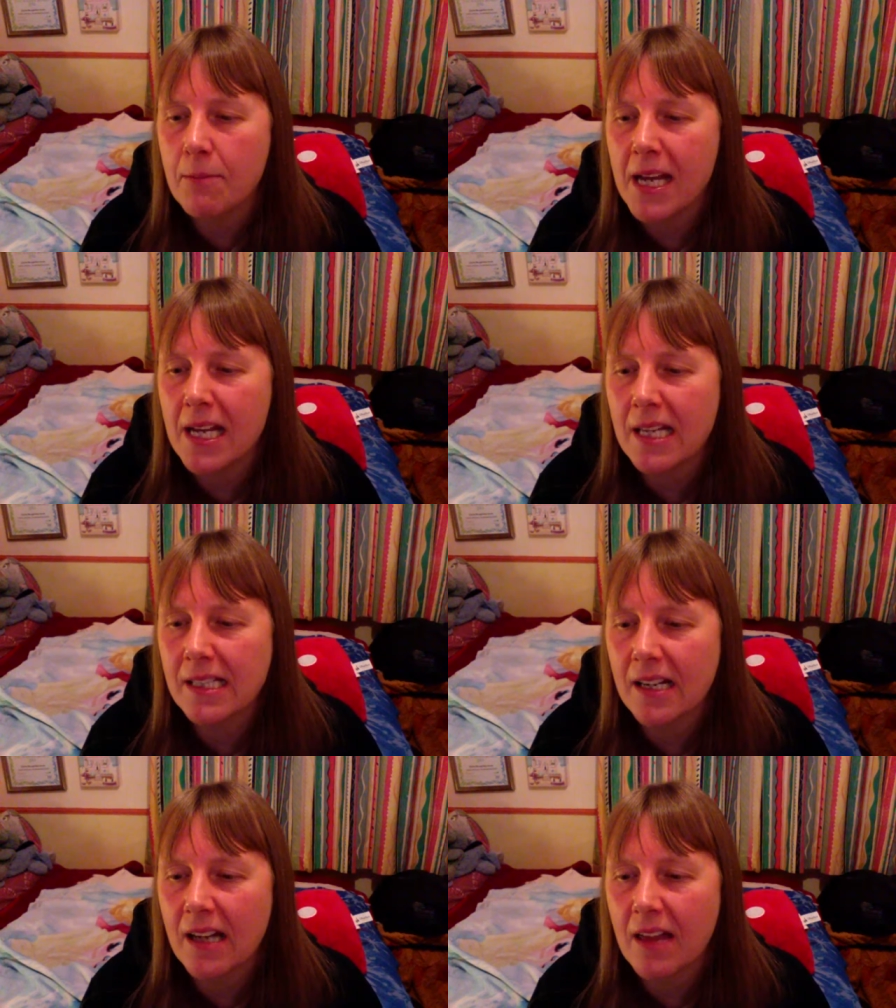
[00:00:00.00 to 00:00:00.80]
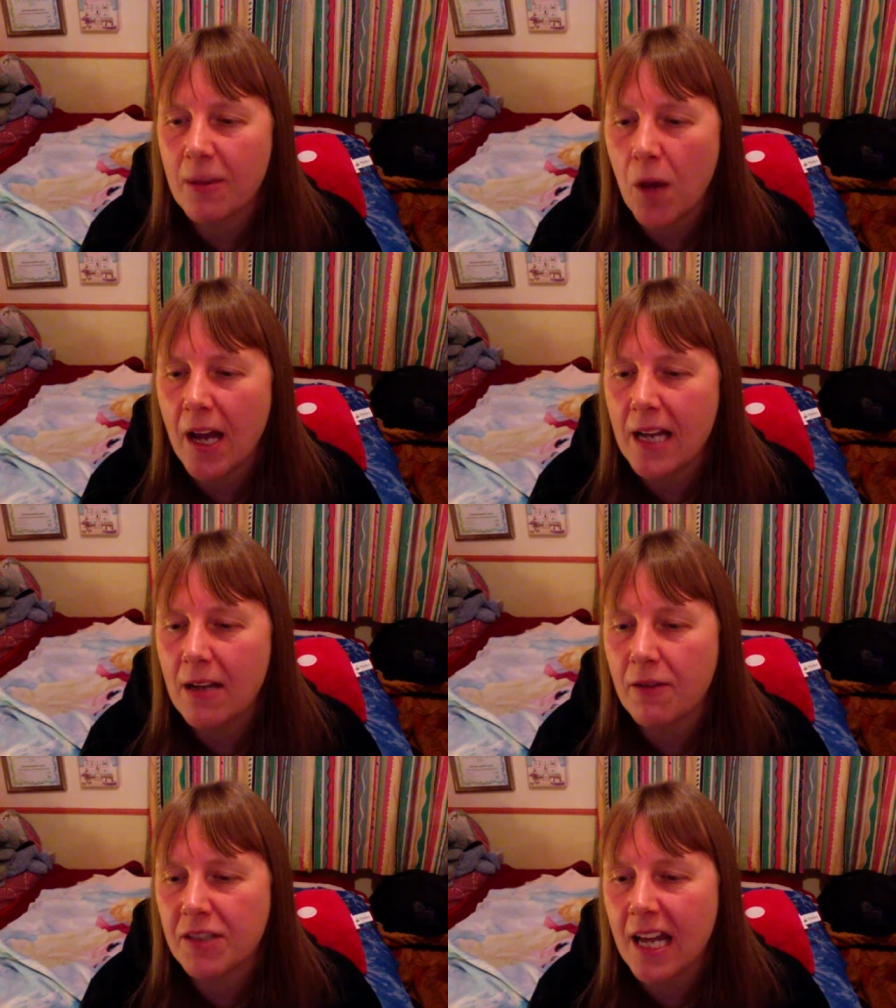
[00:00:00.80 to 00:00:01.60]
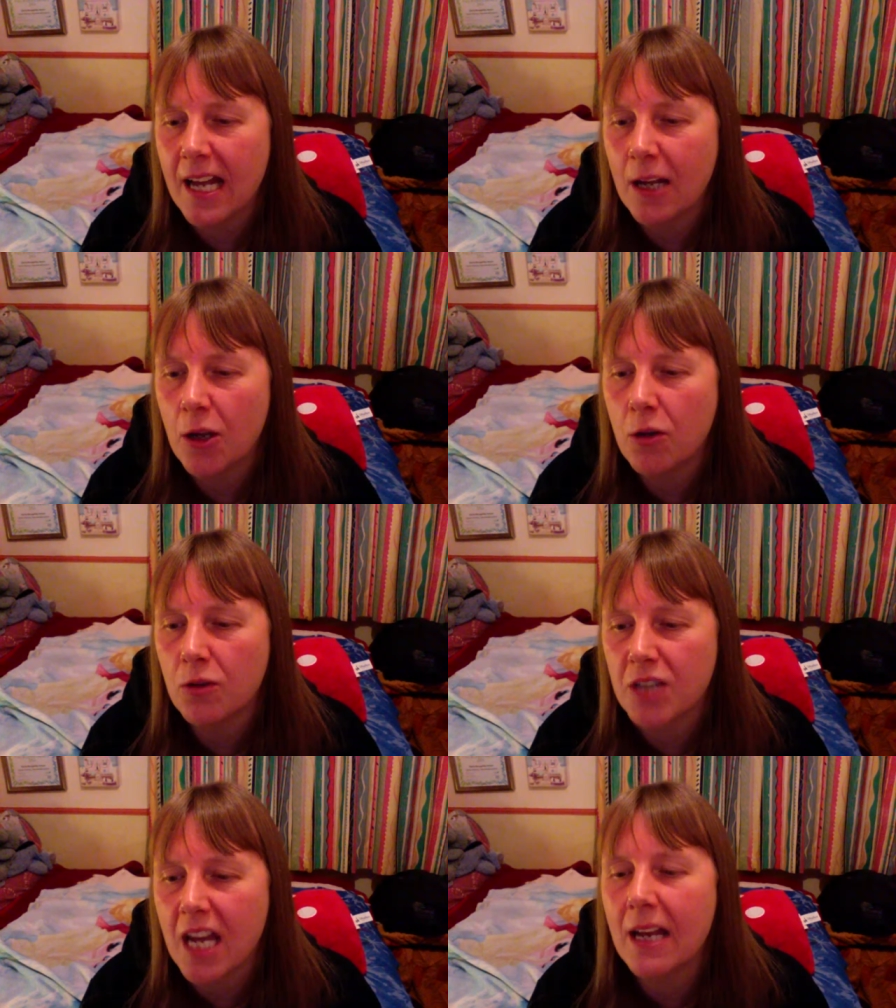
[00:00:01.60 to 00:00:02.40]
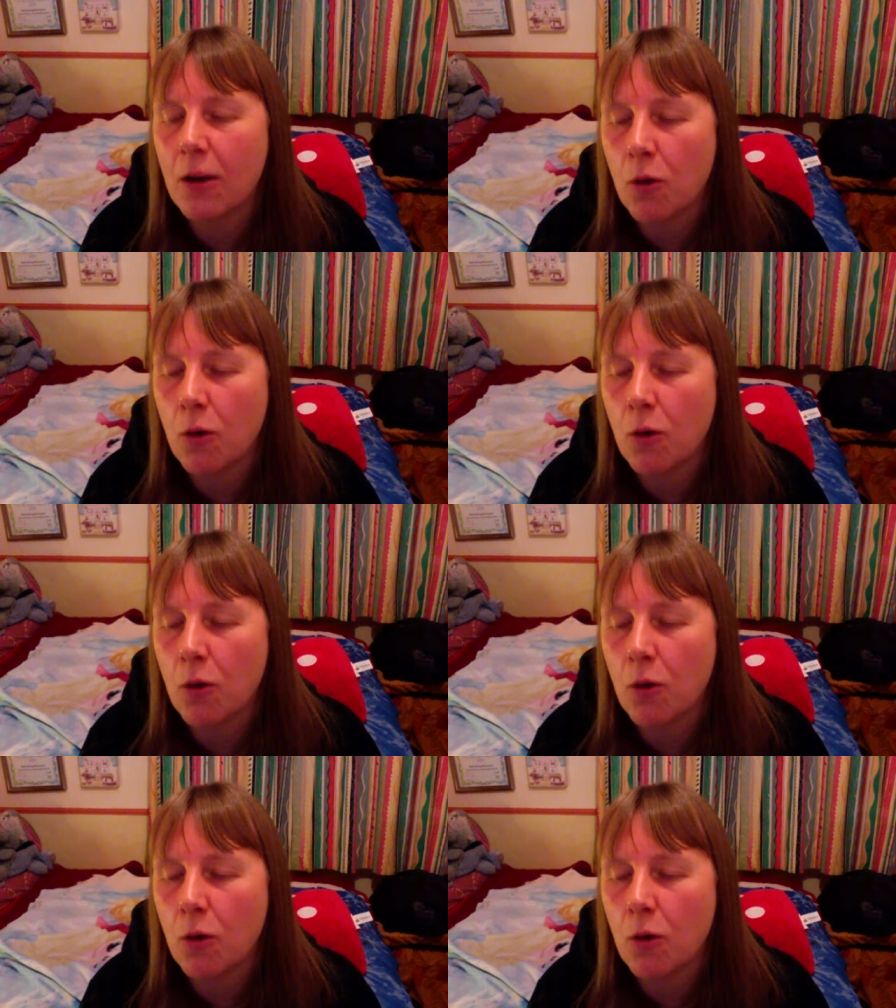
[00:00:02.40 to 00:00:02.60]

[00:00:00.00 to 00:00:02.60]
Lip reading: mate is another way of saying who you're dating or